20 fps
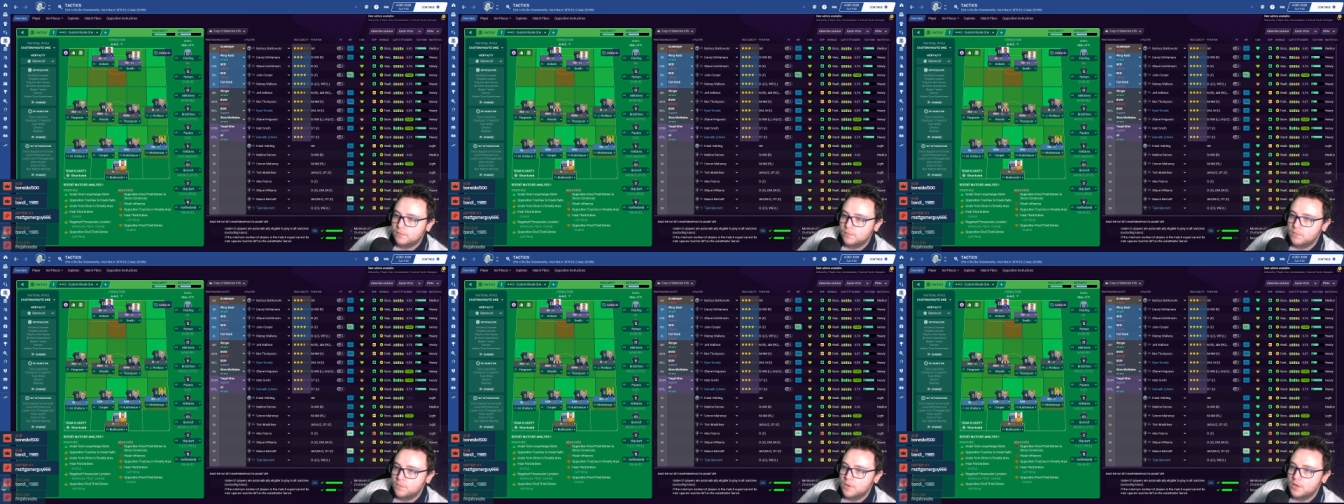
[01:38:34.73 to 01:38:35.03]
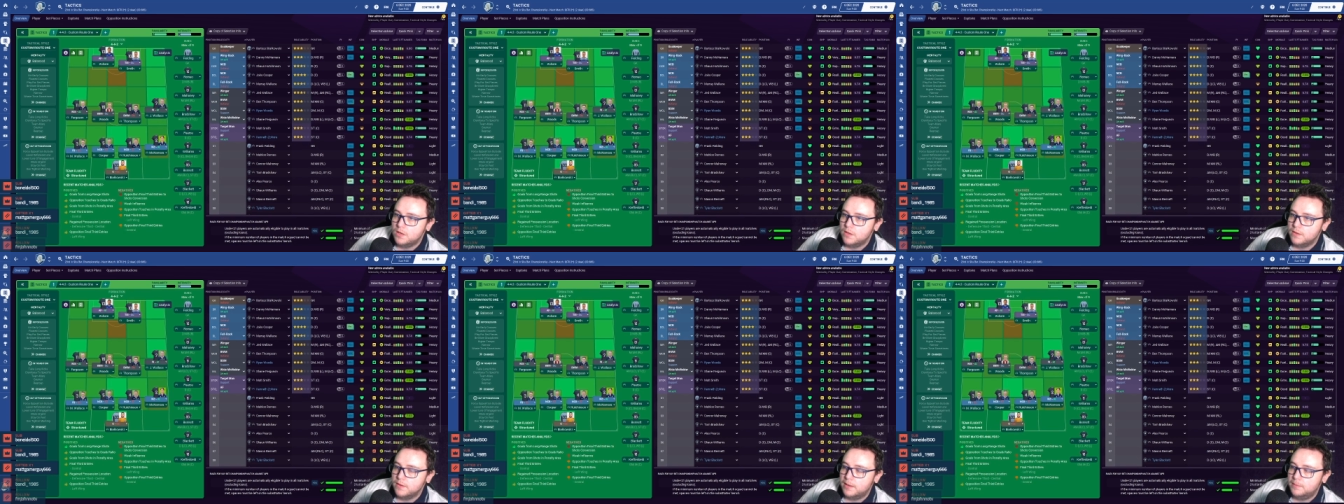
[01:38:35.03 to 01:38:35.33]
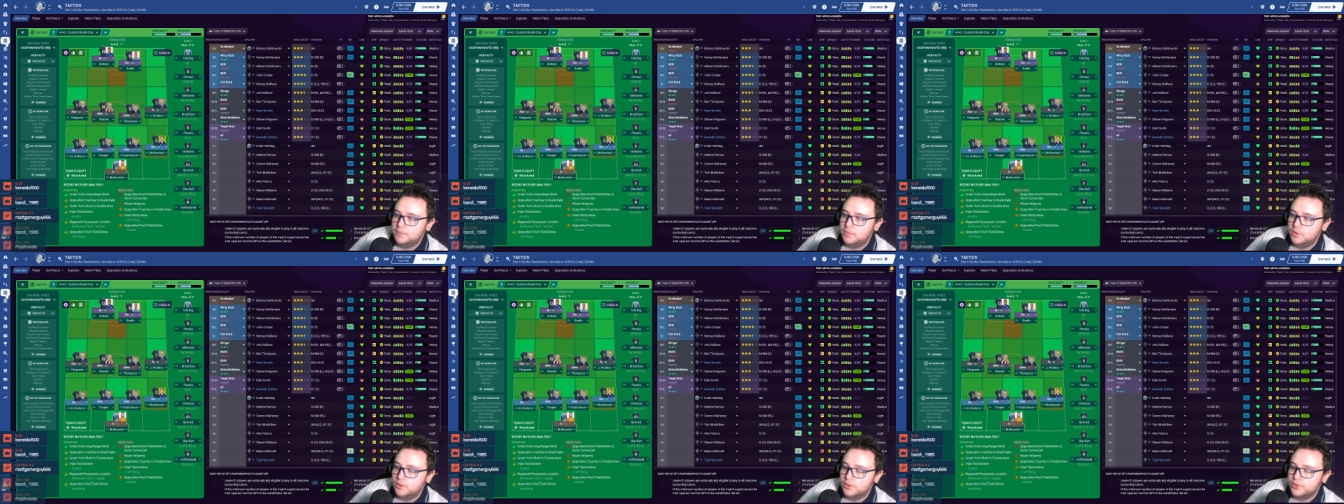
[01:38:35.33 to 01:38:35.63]
Not
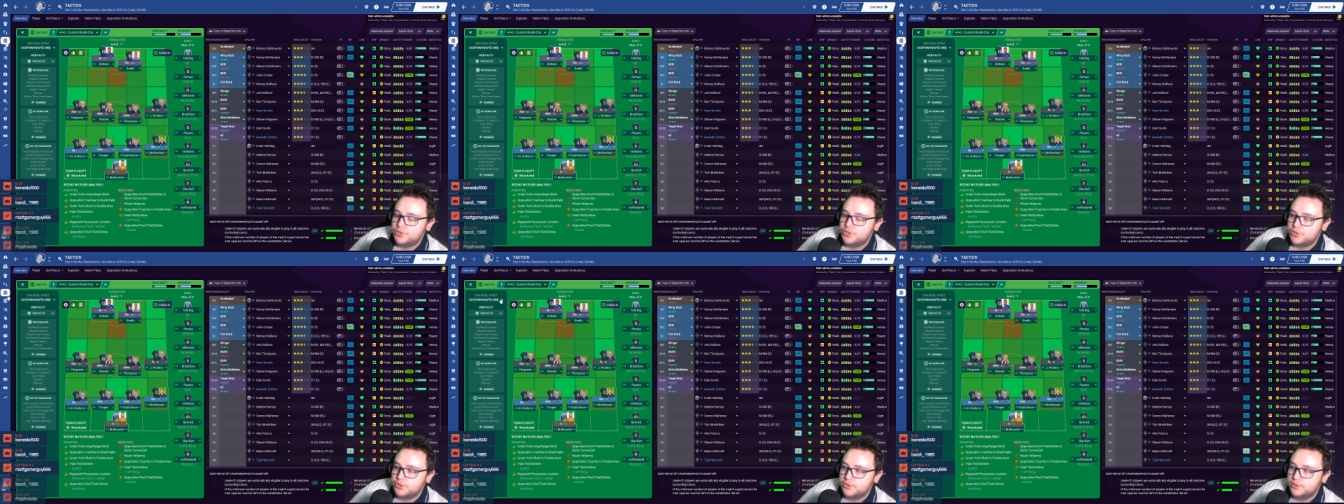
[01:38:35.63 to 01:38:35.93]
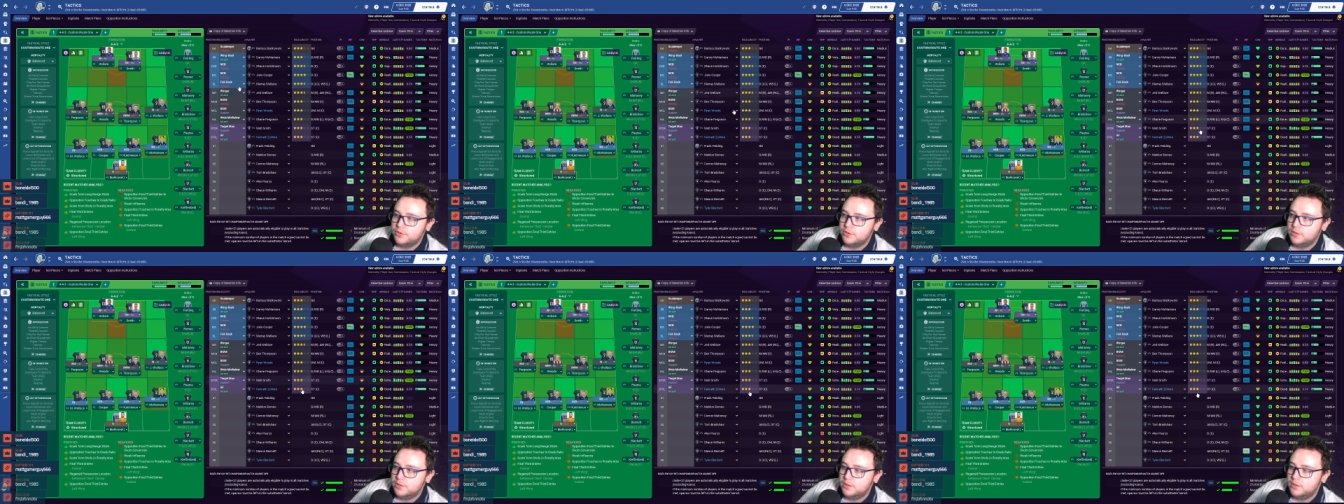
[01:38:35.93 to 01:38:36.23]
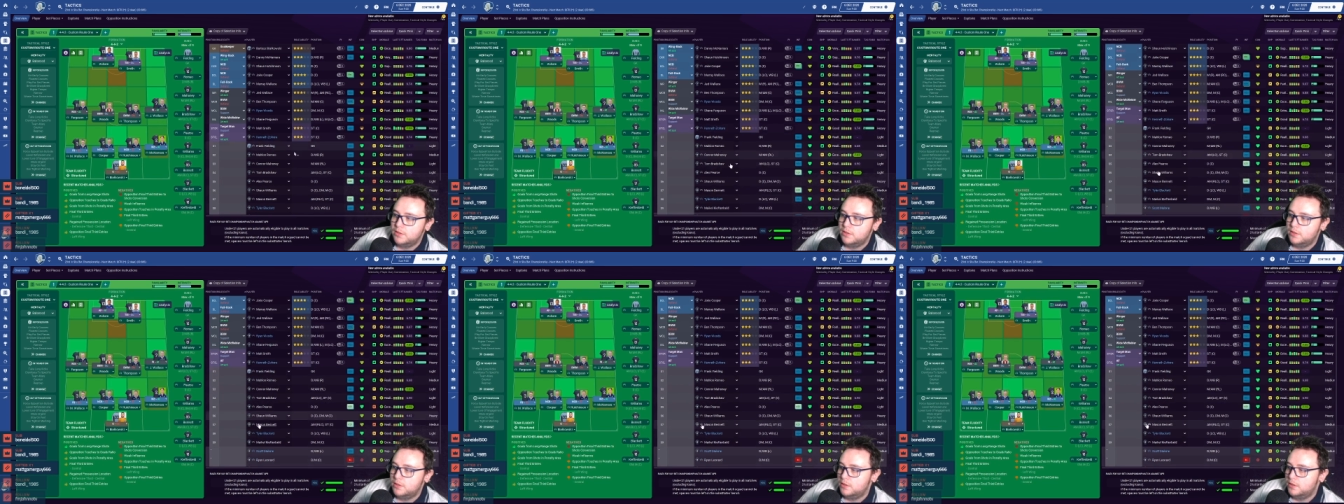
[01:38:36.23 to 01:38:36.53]
that much.
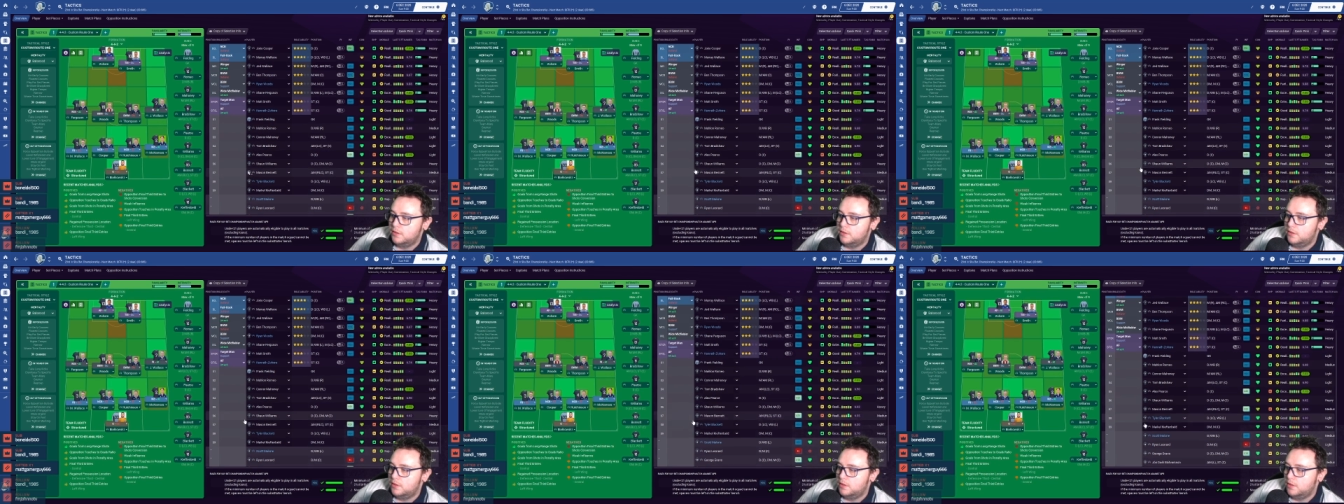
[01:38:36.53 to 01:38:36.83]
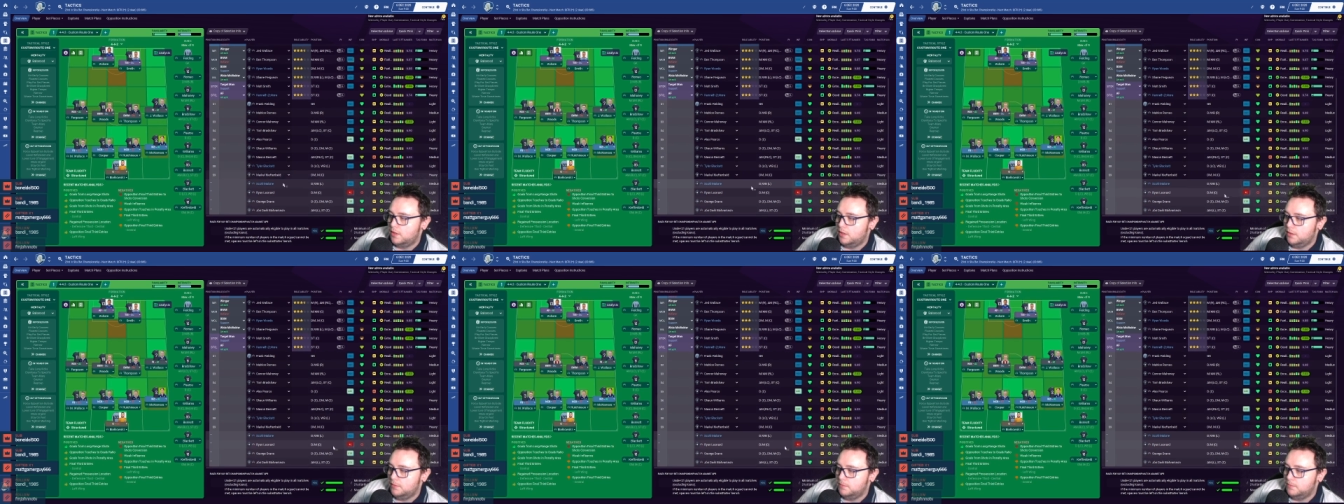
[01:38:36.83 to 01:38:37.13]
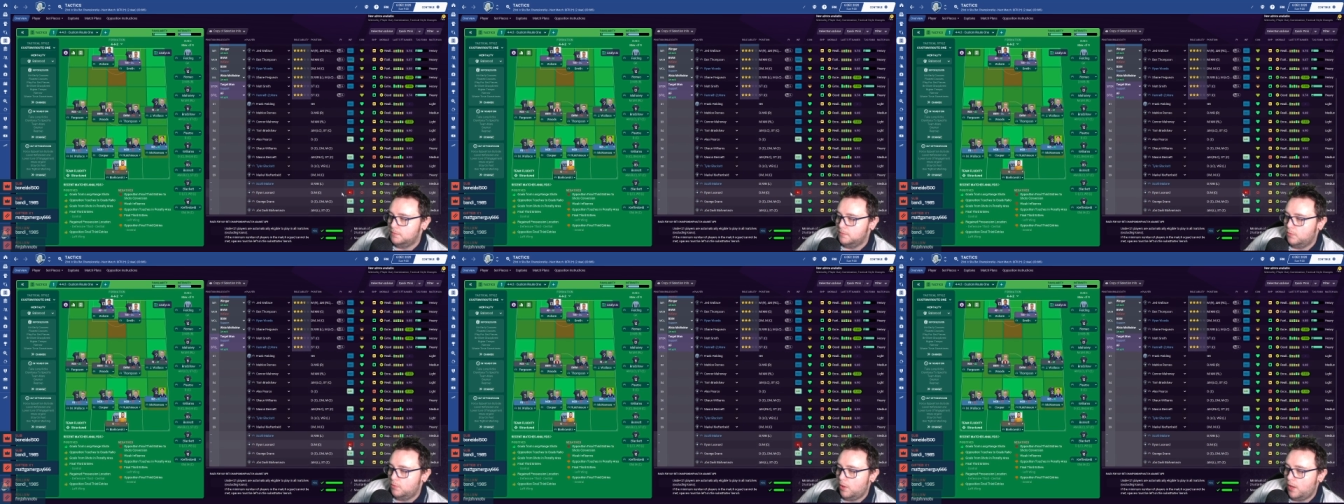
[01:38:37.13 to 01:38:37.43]

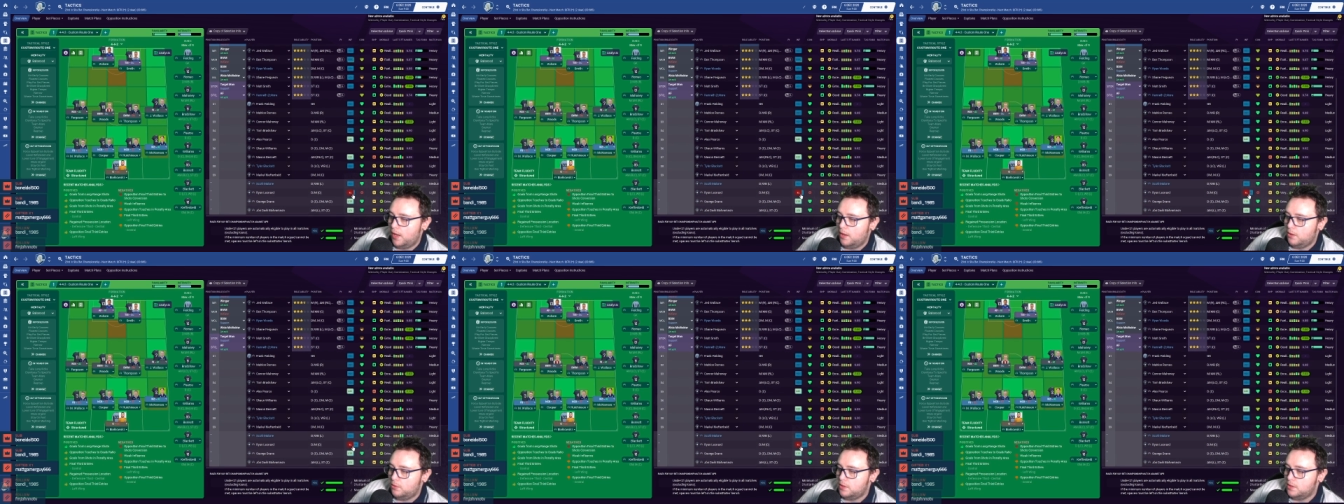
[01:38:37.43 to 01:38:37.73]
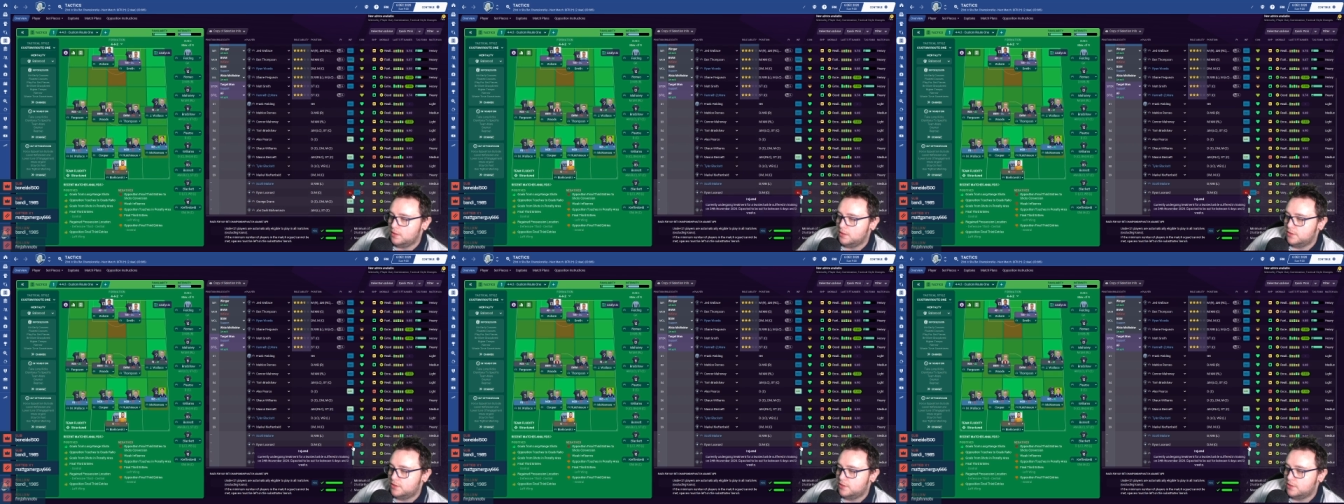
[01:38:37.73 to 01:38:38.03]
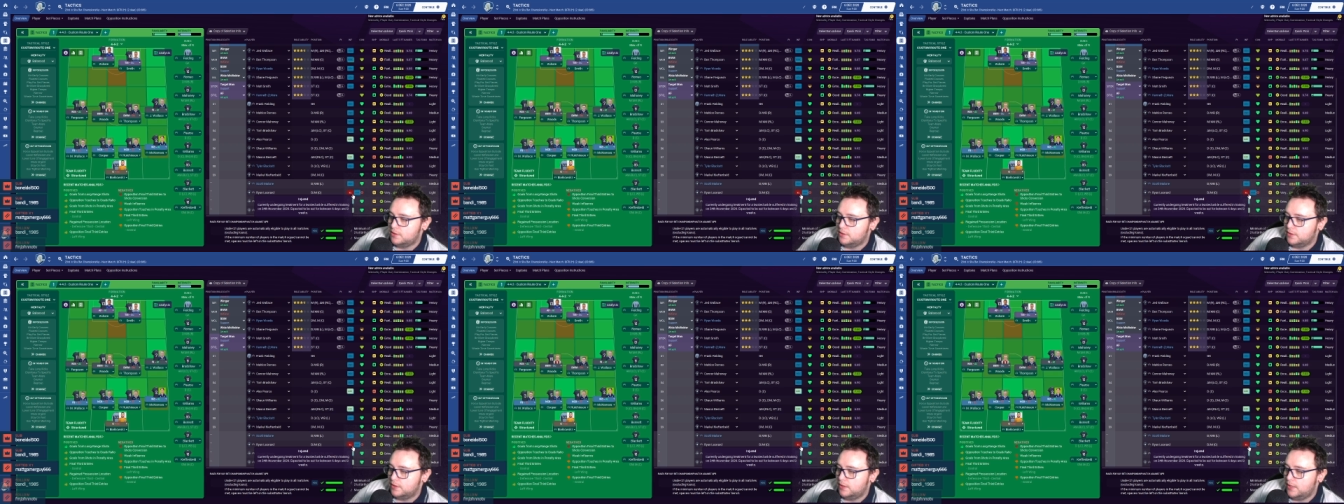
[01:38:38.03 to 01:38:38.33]
How long
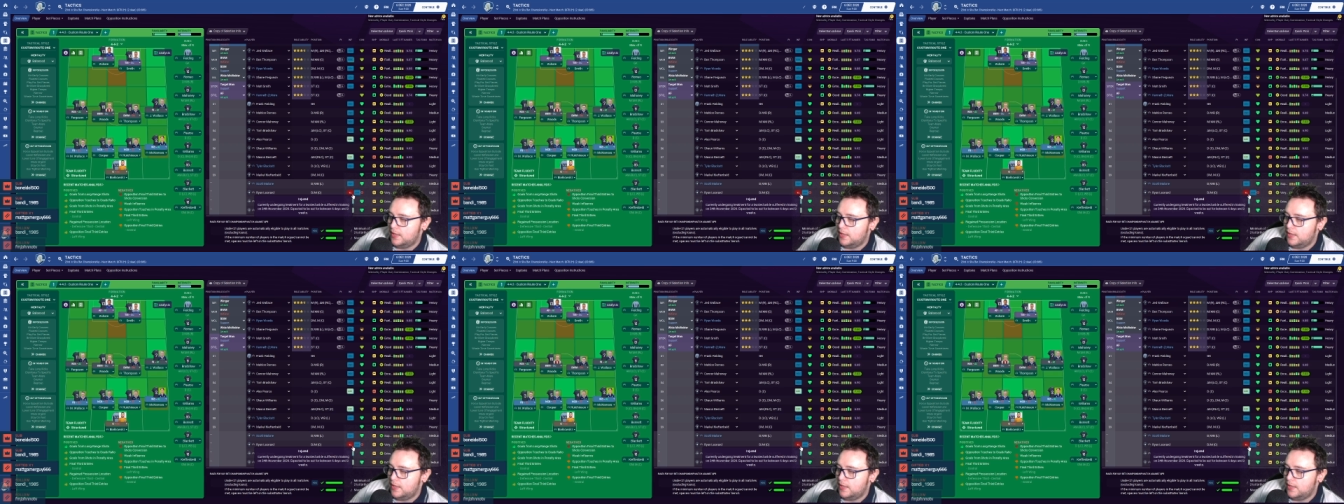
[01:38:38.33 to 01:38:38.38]
until